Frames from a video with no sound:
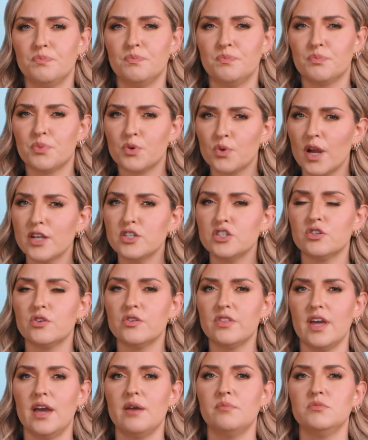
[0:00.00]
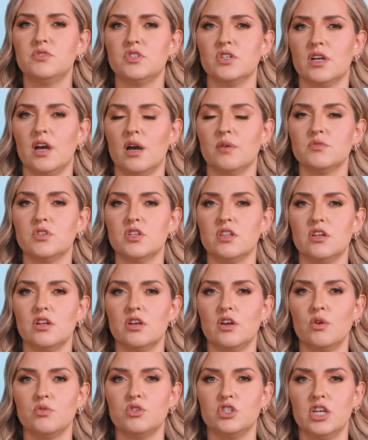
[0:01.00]
pressure them to come to the
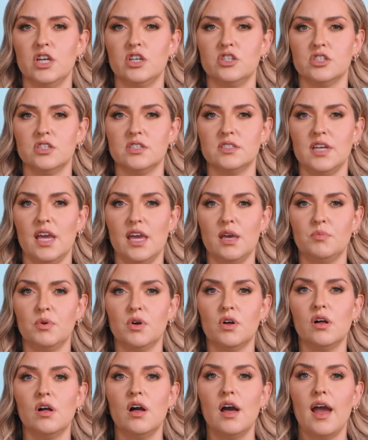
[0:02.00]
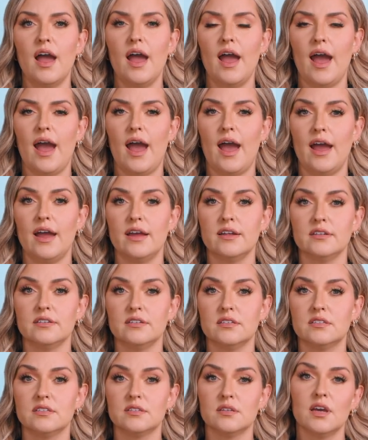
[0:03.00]
negotiation table
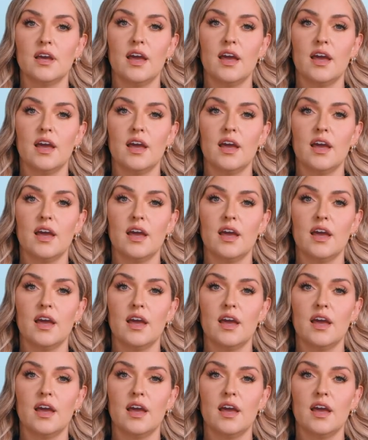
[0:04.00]
and